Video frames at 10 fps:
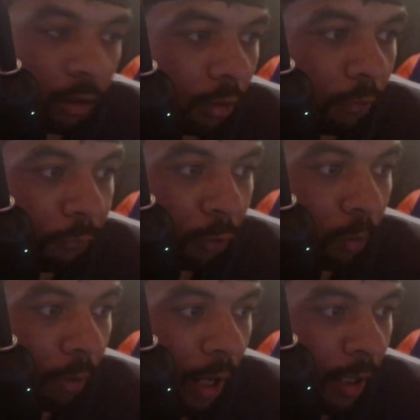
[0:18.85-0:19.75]
few
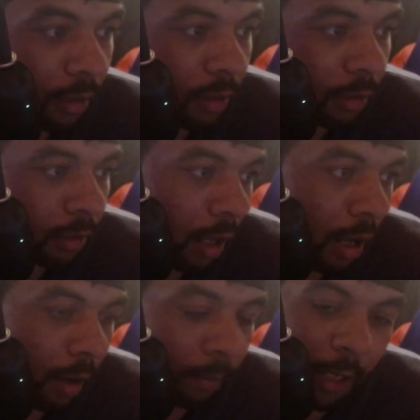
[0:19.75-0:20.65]
products
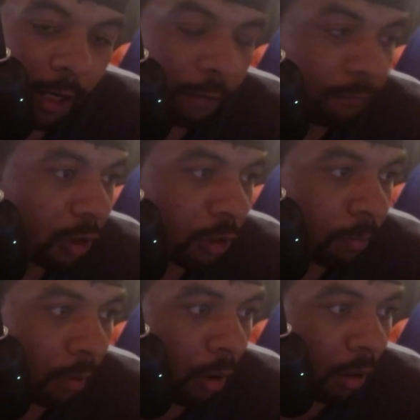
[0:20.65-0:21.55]
that I've just
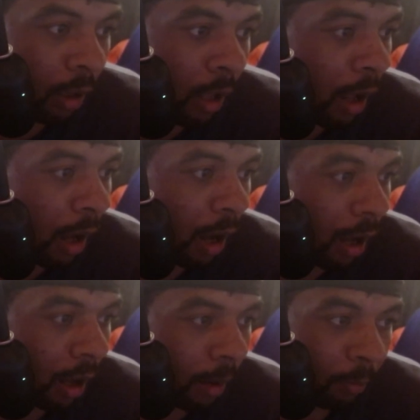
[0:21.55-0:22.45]
bought.
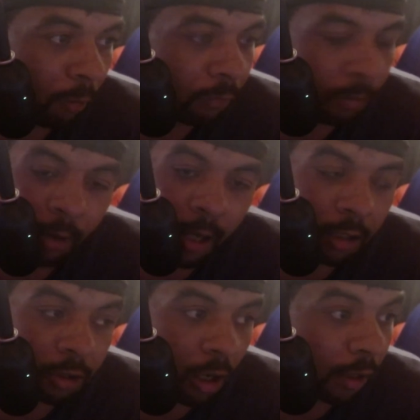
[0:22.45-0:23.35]
Both the
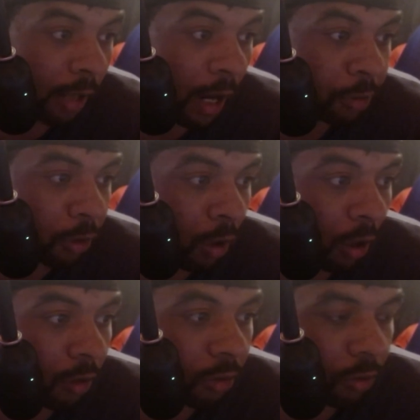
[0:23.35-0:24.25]
products are capture
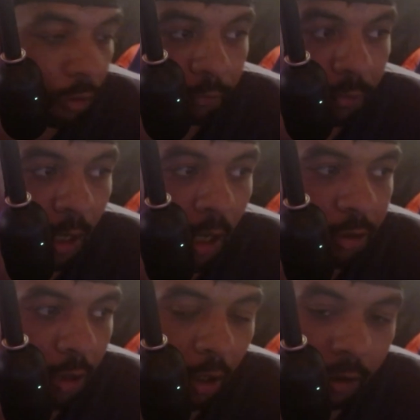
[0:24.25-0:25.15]
cards, so if you guys
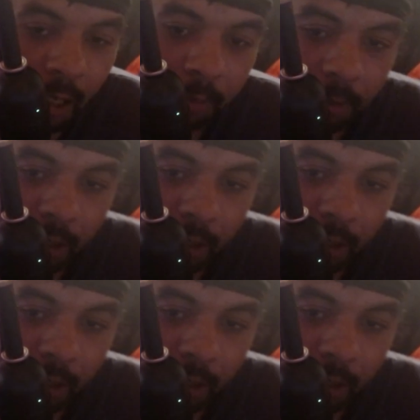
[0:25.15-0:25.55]
are gaming